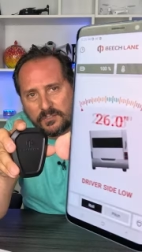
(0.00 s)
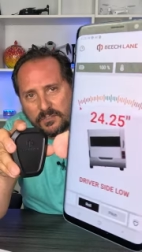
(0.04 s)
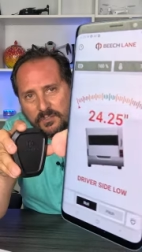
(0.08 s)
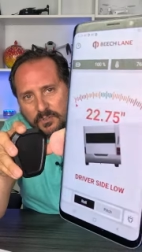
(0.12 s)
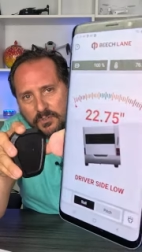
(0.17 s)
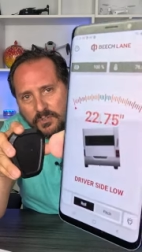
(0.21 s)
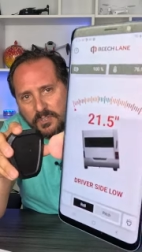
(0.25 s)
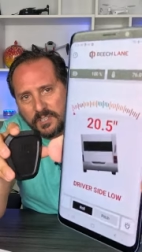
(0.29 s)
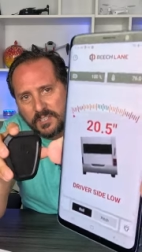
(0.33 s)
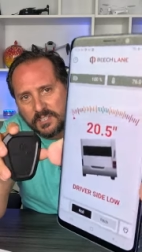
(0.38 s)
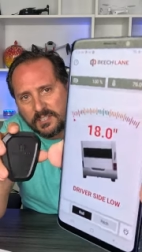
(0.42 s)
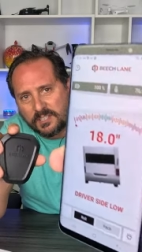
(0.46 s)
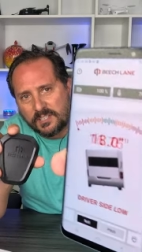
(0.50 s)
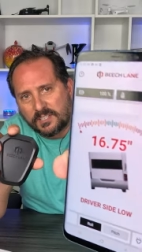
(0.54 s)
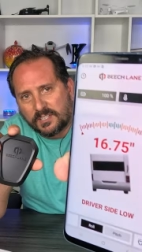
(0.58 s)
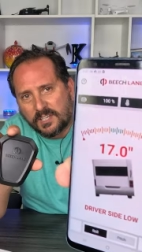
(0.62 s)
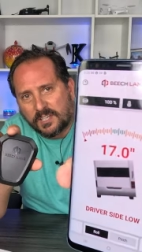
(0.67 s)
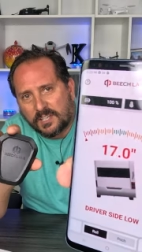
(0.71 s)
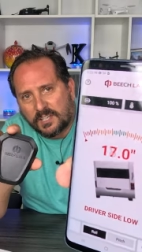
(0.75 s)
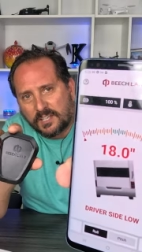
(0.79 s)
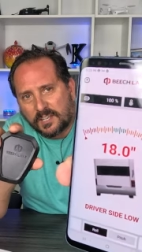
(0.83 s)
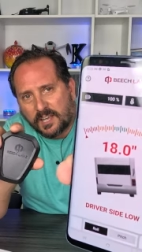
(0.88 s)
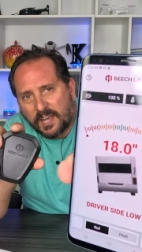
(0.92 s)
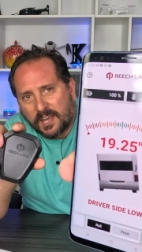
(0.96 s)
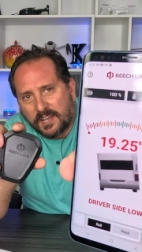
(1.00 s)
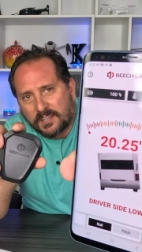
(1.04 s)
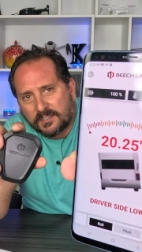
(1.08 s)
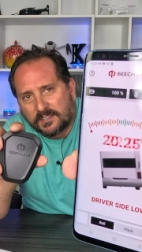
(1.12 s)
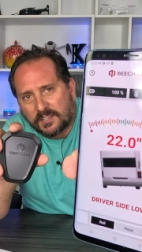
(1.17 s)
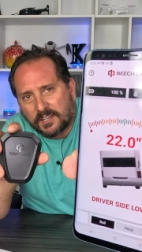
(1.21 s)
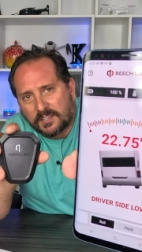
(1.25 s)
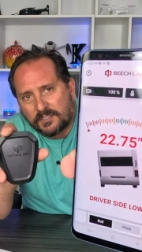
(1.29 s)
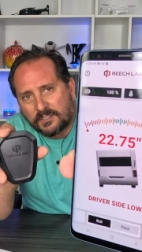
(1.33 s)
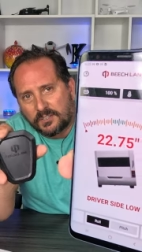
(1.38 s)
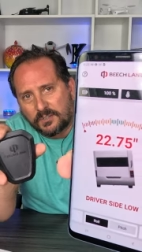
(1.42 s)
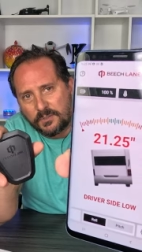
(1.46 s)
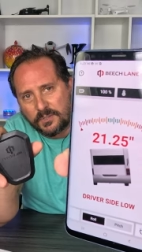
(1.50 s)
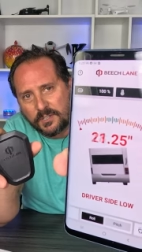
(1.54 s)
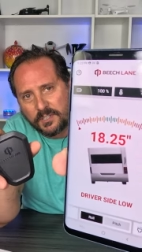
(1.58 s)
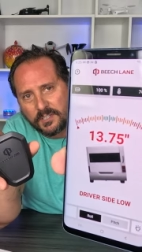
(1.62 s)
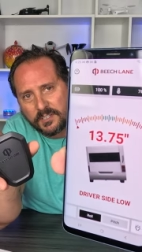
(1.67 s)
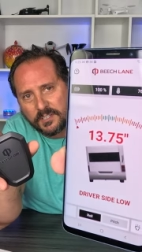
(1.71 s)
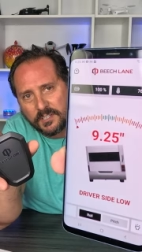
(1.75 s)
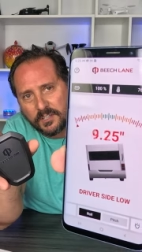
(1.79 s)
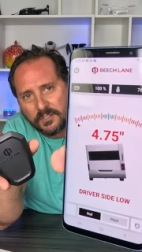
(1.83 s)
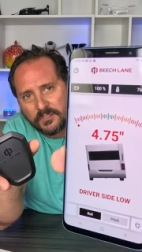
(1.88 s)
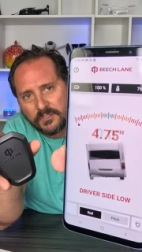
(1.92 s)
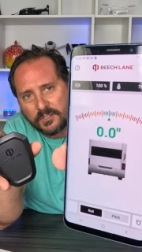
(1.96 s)
So you can see as I do
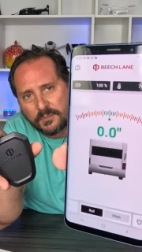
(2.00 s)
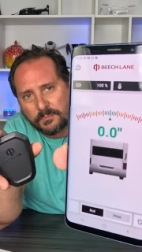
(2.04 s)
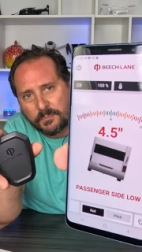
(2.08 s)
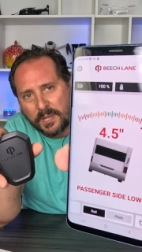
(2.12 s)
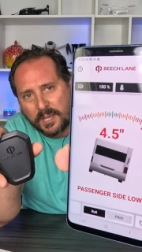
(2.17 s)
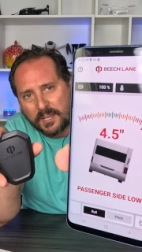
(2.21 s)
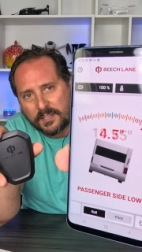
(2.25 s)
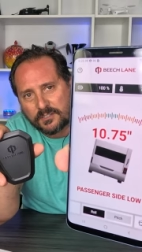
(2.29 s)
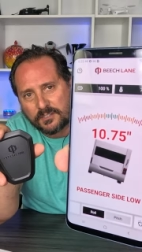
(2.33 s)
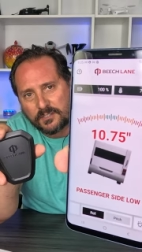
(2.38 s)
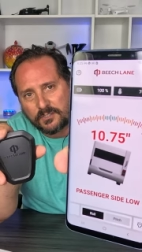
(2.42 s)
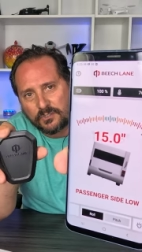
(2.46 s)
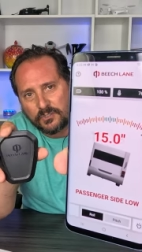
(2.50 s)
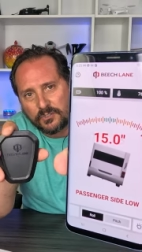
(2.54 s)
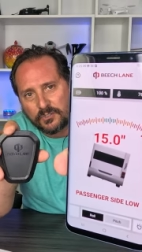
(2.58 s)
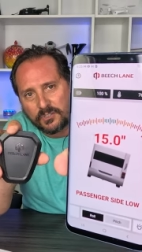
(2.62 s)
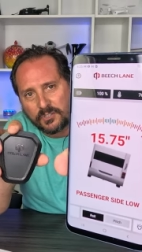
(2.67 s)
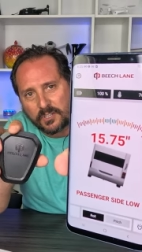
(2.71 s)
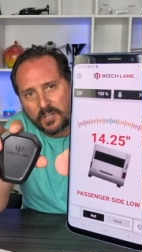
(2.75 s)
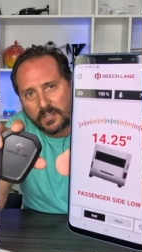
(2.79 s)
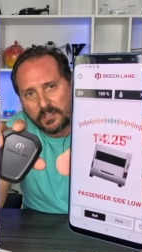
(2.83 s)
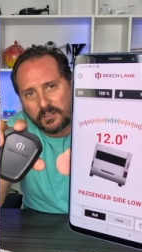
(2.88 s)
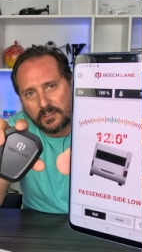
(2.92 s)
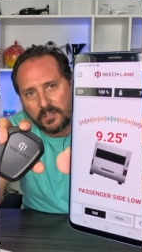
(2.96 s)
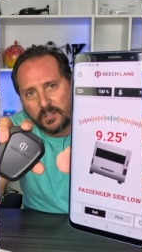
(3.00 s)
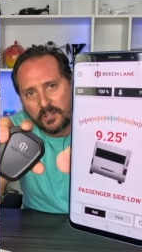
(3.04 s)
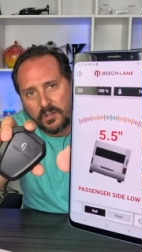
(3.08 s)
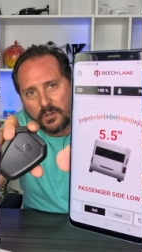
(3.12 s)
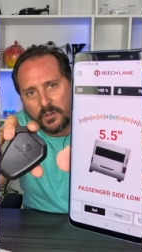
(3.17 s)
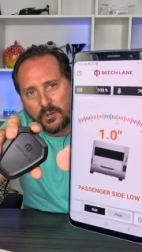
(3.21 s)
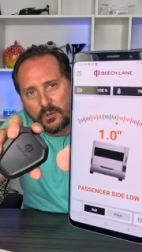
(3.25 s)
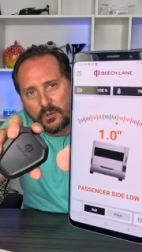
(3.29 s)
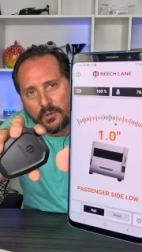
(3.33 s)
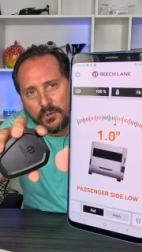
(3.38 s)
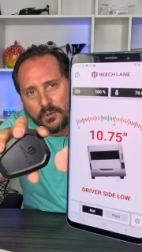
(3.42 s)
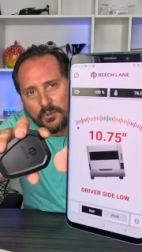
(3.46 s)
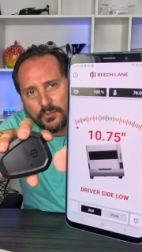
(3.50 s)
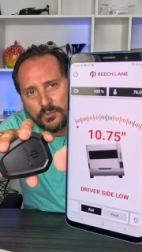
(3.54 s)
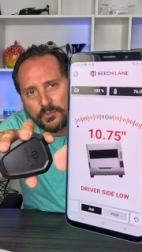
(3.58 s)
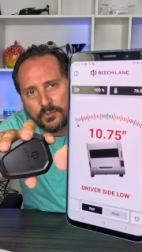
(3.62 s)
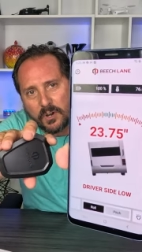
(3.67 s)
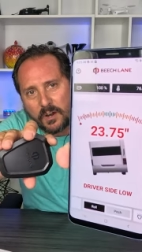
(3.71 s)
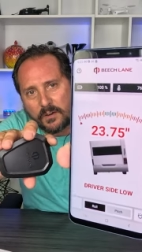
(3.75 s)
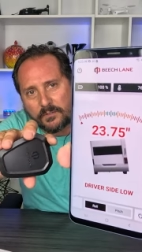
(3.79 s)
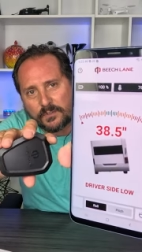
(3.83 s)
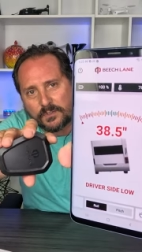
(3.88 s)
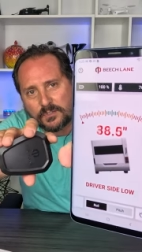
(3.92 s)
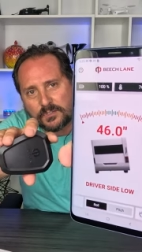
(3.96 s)
it, tells you passenger side low,
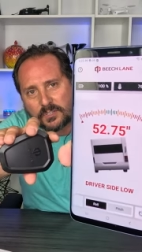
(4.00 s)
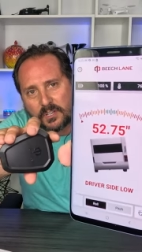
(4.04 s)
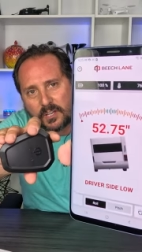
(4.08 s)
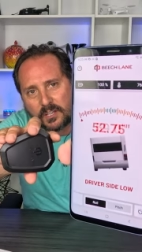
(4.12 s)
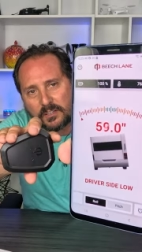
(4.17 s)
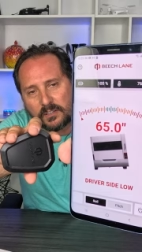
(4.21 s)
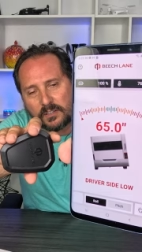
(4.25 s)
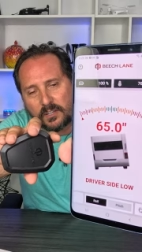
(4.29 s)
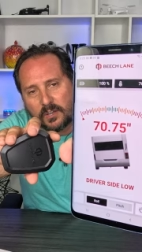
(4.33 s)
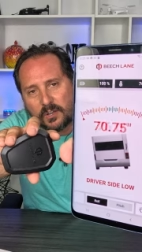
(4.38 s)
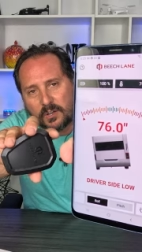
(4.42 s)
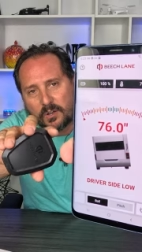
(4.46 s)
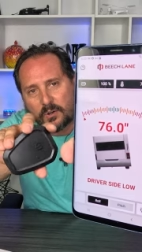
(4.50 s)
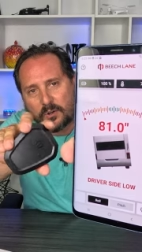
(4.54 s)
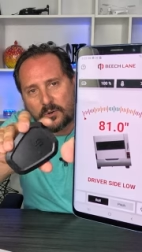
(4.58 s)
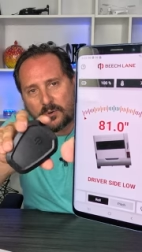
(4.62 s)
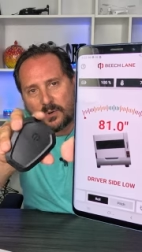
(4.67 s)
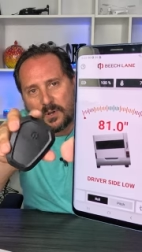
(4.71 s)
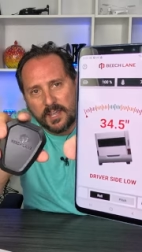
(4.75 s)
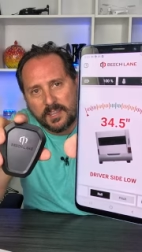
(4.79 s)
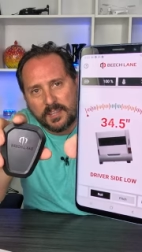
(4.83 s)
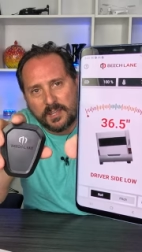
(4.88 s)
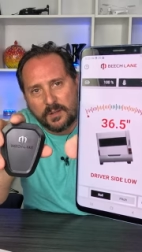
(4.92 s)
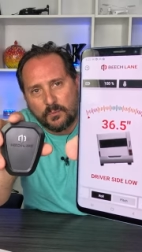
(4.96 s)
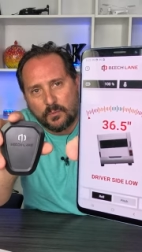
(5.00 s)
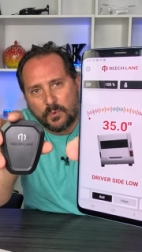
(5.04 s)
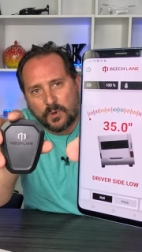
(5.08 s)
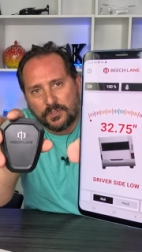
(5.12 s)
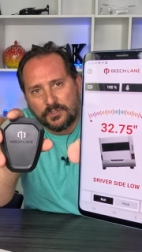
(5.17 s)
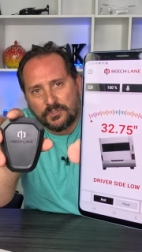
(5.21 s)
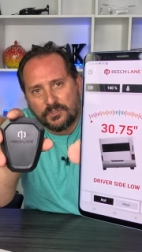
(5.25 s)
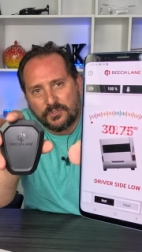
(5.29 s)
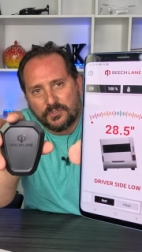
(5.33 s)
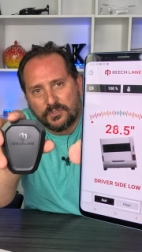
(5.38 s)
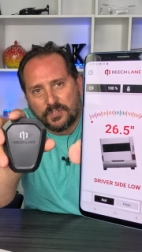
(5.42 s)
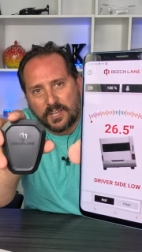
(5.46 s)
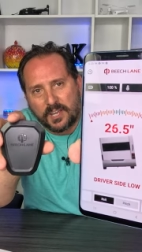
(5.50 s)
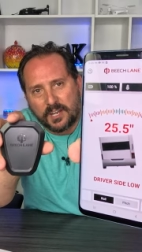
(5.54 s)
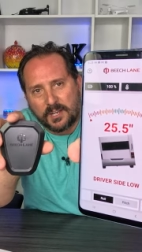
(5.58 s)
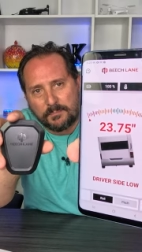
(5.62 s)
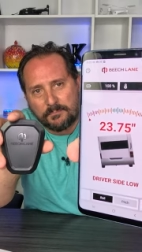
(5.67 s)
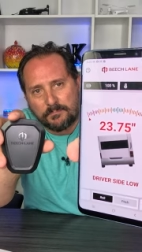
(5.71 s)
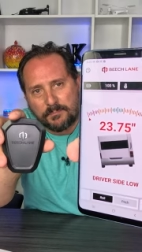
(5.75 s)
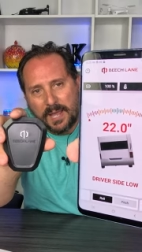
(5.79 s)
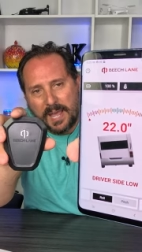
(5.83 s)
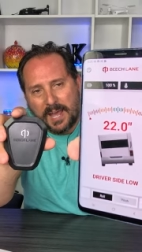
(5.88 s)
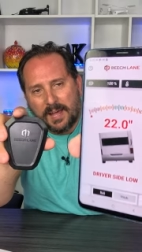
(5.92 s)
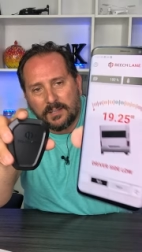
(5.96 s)
driver's side low. And then once you get
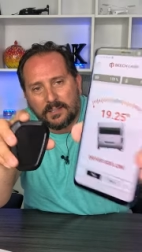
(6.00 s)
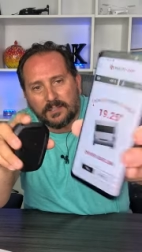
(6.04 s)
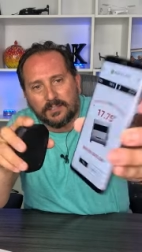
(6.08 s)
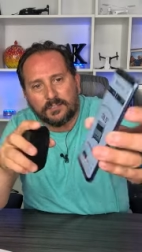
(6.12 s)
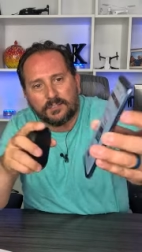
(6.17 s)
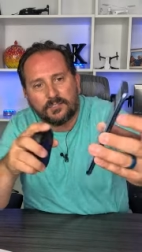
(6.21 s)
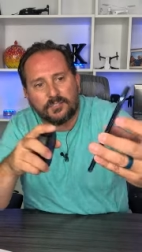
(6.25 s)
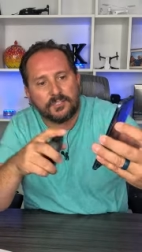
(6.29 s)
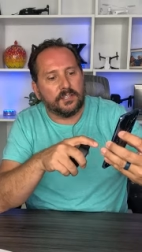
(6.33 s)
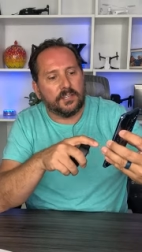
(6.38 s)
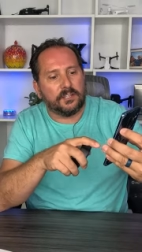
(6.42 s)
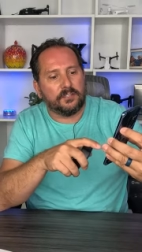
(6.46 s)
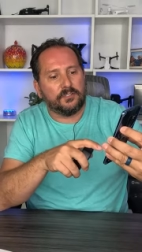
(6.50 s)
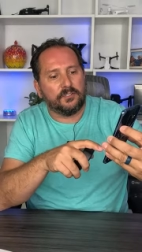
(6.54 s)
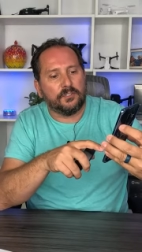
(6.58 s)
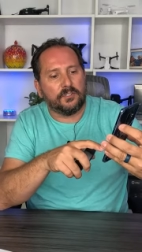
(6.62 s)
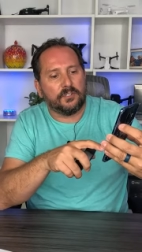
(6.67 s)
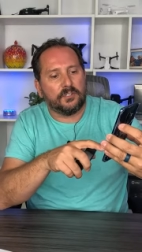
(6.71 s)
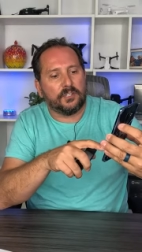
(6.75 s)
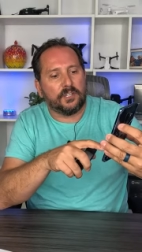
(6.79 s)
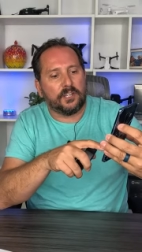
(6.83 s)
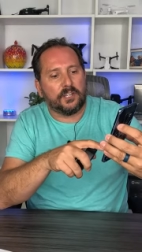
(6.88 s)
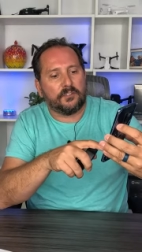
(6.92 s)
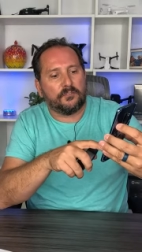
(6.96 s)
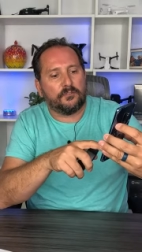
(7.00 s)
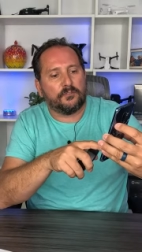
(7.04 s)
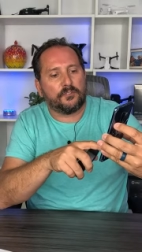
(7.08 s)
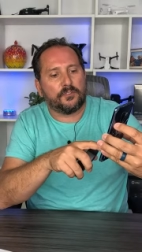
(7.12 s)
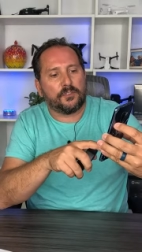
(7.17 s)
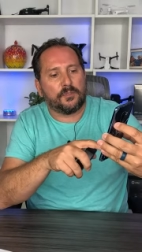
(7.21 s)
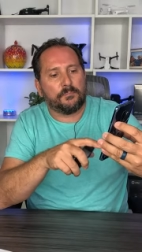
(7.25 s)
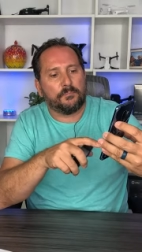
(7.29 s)
it balanced, then you click for the